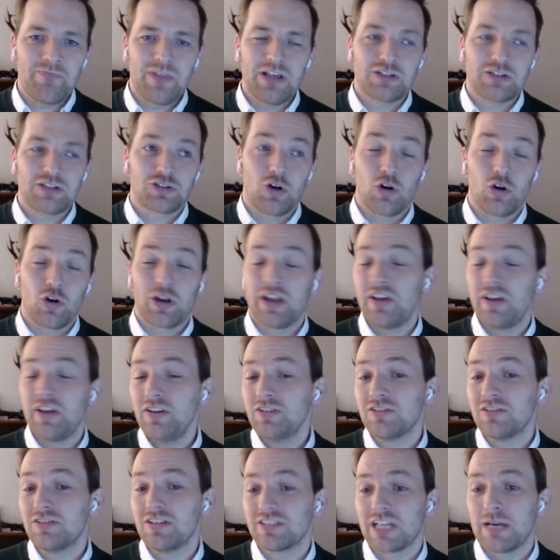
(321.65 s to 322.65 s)
it's called
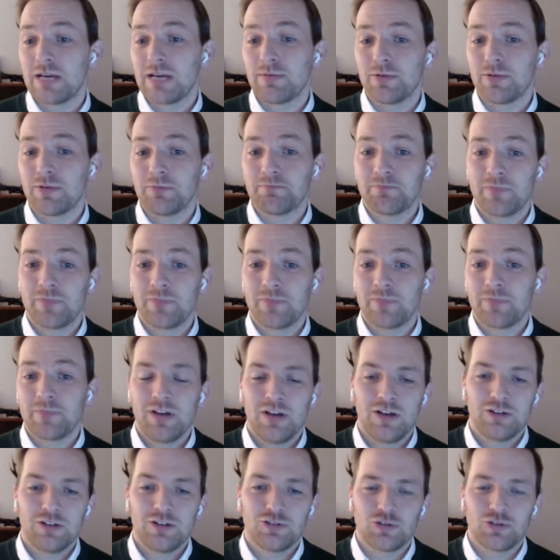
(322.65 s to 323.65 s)
HedeSelskabet.
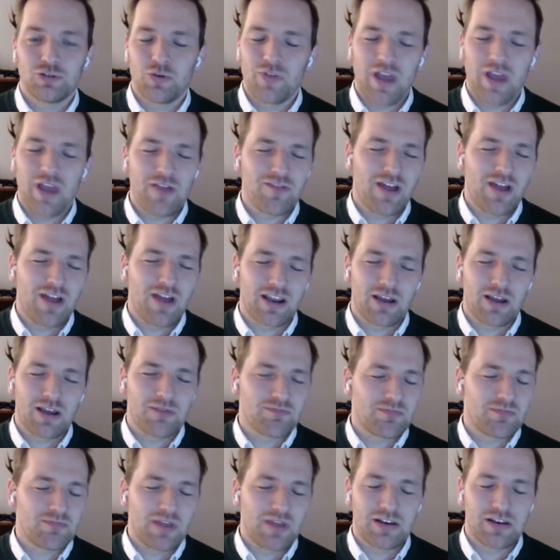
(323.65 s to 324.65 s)
So they have like
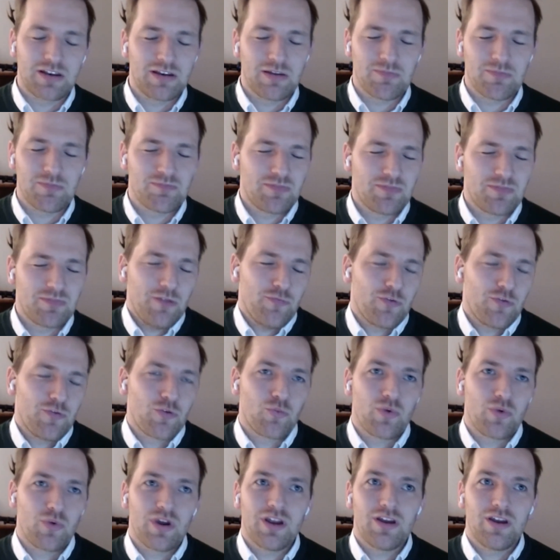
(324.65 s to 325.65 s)
a
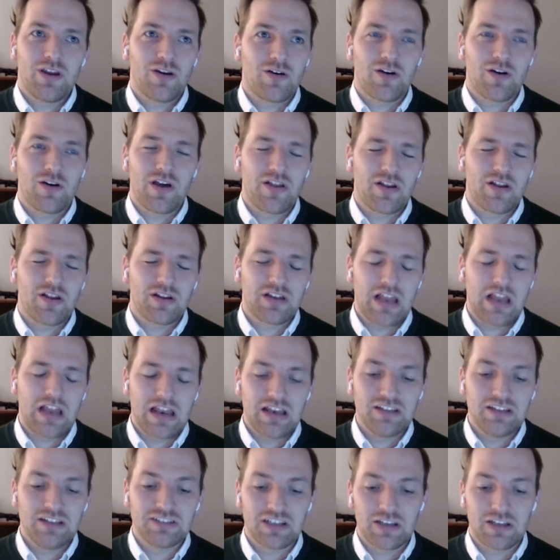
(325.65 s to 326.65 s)
different way, or at
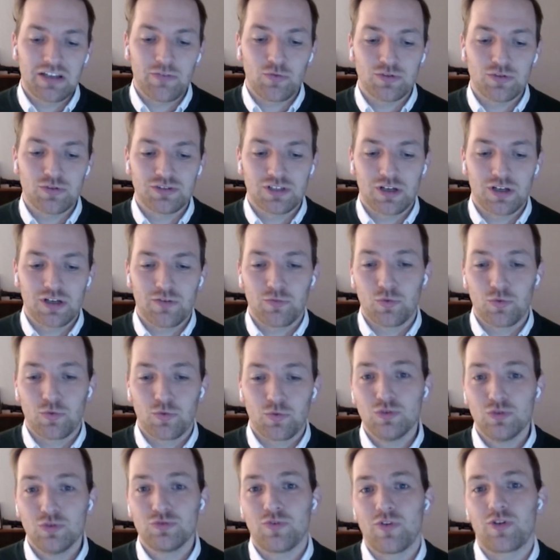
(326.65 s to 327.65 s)
least a different set of
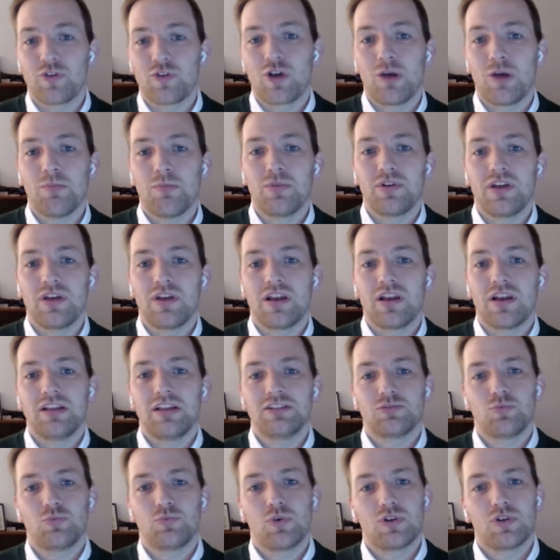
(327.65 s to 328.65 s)
rules for the company. At
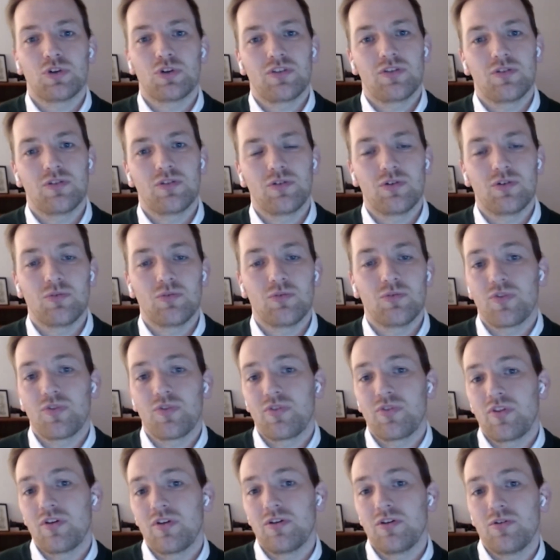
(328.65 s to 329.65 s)
least what
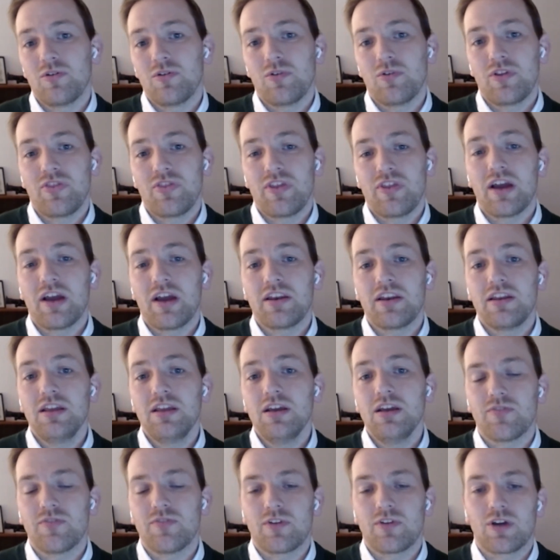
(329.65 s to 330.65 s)
the
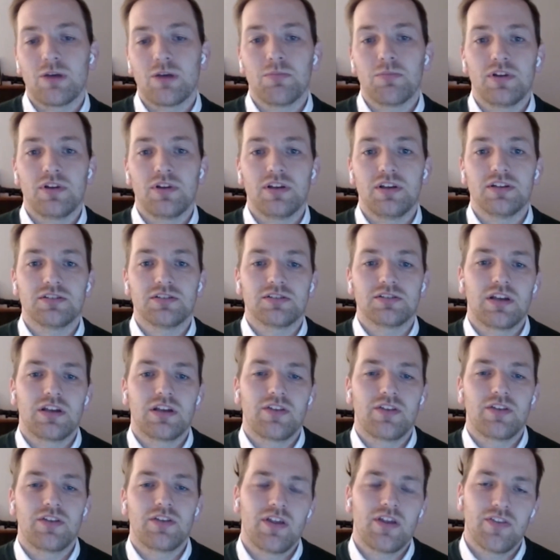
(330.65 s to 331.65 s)
idea of the company is,
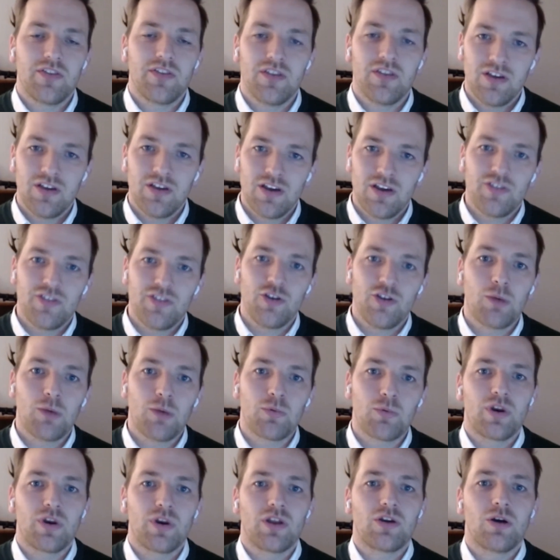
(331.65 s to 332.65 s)
and then the
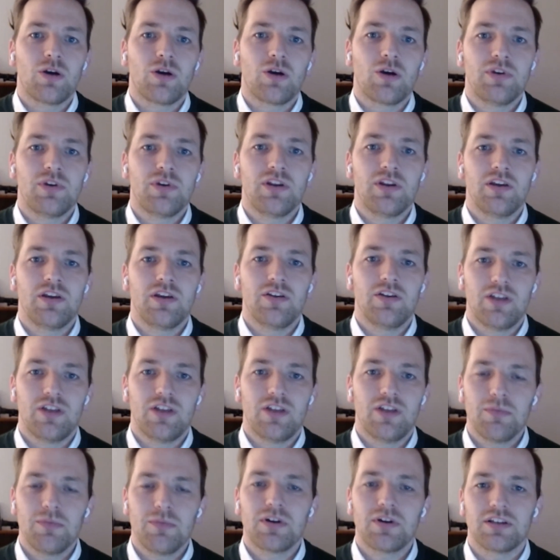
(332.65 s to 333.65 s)
operating company
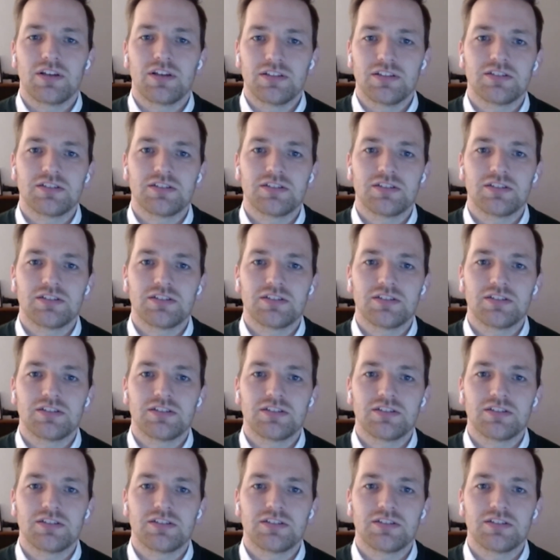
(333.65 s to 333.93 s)
HedeDanmark